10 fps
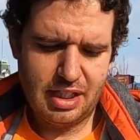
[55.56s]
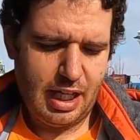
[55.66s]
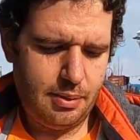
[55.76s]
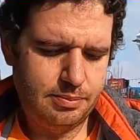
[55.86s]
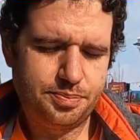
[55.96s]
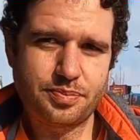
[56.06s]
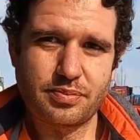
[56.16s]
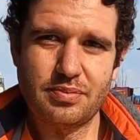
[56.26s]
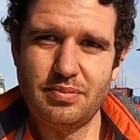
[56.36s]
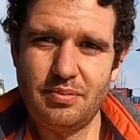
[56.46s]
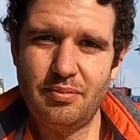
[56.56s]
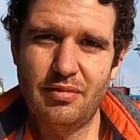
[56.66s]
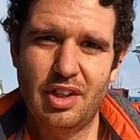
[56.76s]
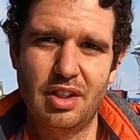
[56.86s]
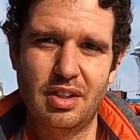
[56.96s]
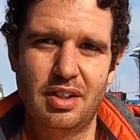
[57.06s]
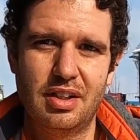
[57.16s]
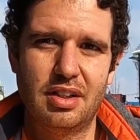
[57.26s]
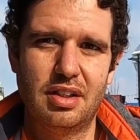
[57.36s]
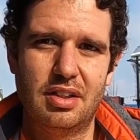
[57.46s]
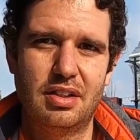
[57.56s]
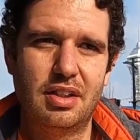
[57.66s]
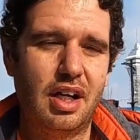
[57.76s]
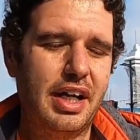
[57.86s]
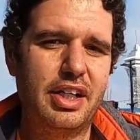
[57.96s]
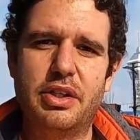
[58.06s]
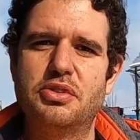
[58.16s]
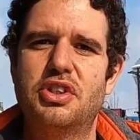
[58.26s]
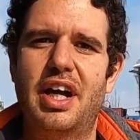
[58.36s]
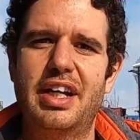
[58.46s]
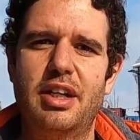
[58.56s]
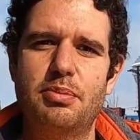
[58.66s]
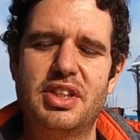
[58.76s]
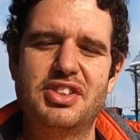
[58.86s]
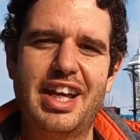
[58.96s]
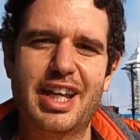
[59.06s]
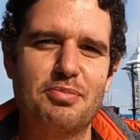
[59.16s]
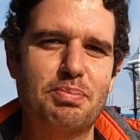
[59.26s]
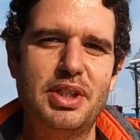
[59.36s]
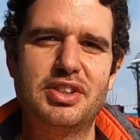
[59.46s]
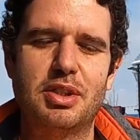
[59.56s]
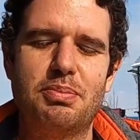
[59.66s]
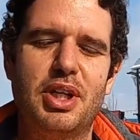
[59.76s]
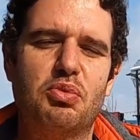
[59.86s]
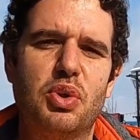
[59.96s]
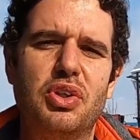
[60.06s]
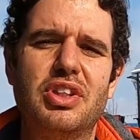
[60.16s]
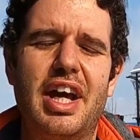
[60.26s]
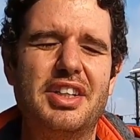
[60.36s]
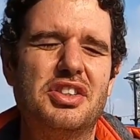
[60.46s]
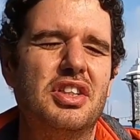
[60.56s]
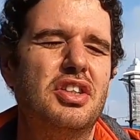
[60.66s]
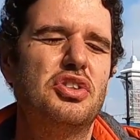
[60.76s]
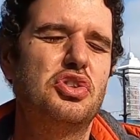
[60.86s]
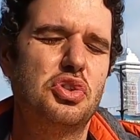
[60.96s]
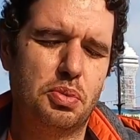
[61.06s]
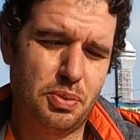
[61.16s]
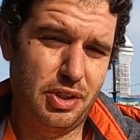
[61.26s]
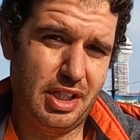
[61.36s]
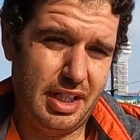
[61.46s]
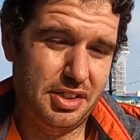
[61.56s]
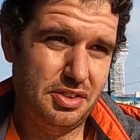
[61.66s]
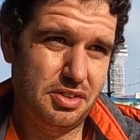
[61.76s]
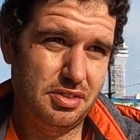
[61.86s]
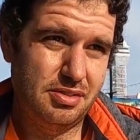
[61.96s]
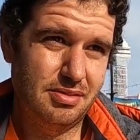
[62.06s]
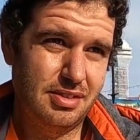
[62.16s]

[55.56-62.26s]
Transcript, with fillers: He wanted to give us a second pizza too. I know, he was trying to give me a second pizza, being real nice, super nice.